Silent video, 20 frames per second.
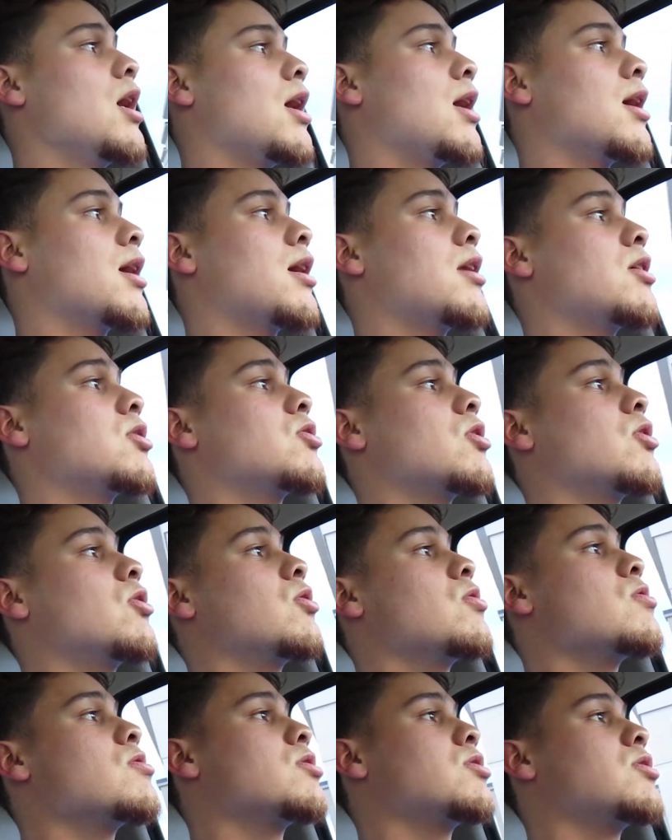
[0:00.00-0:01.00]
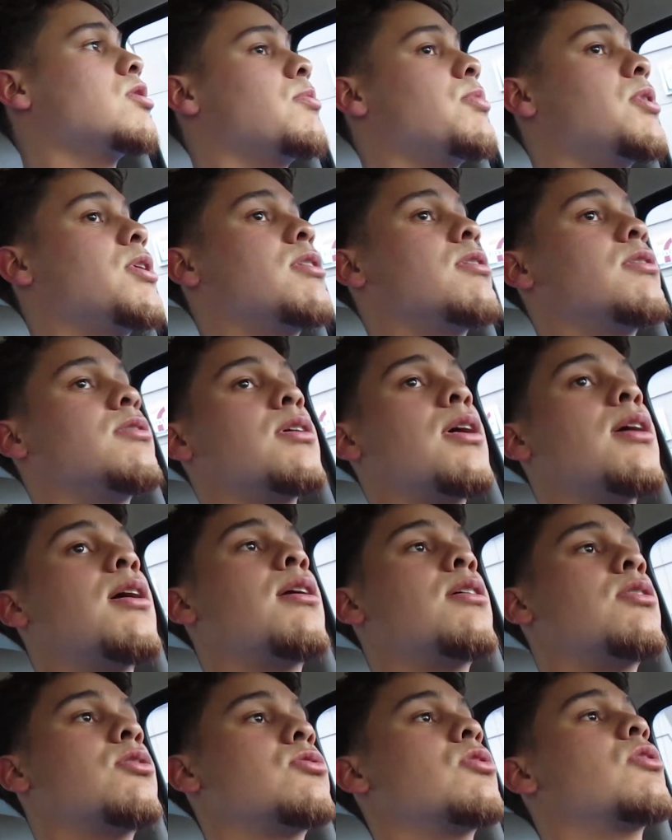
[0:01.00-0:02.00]
I gotta start doing shit because I
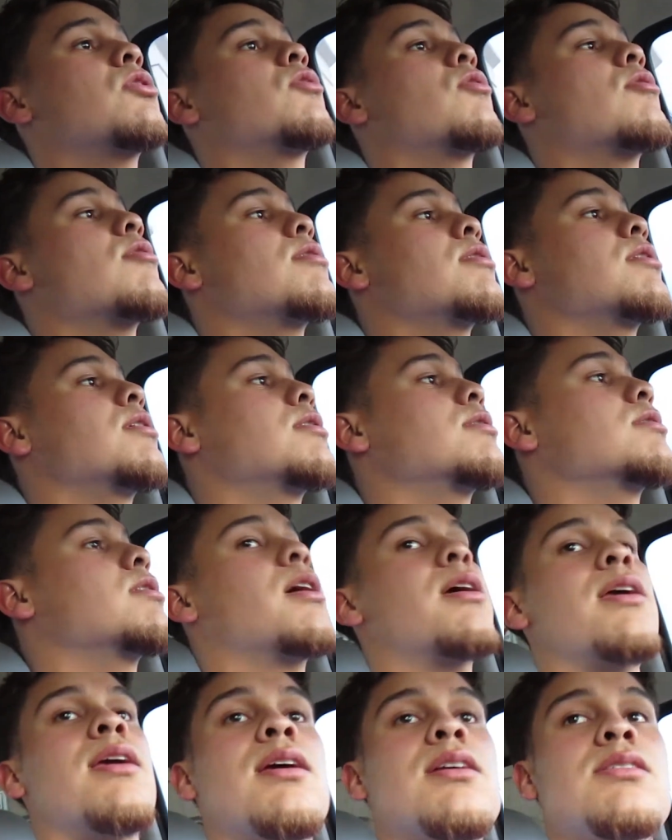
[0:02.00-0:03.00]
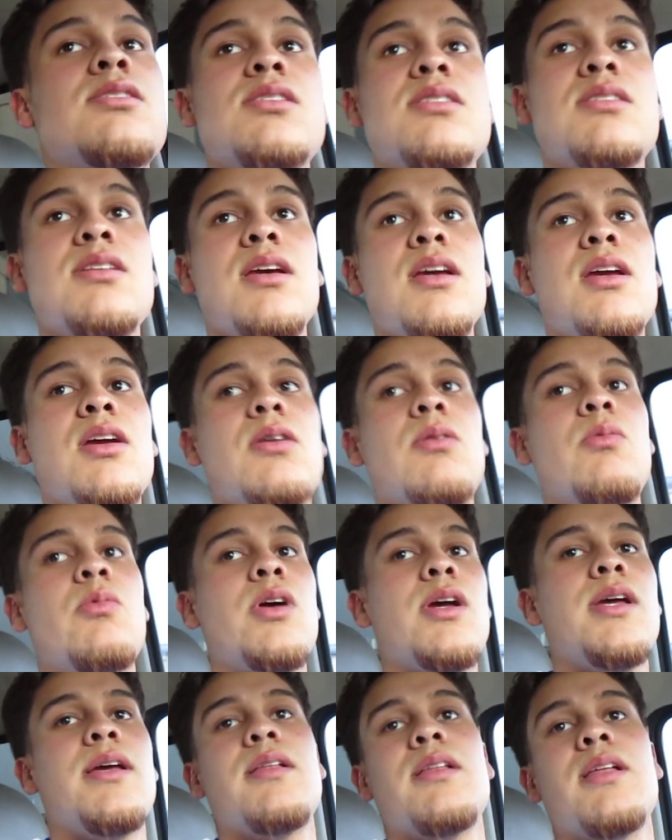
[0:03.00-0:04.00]
gotta start grinding because I can't just sit here and
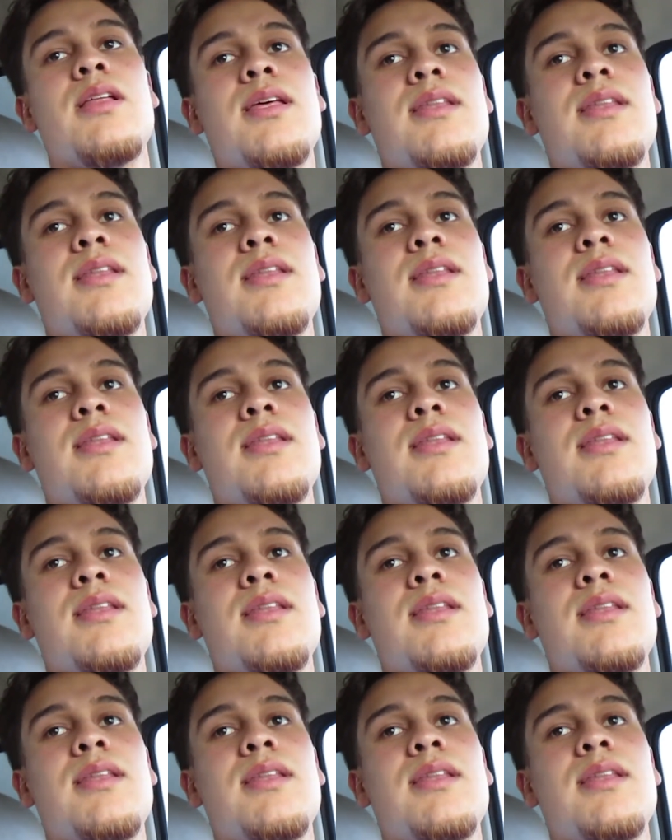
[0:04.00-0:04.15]
wait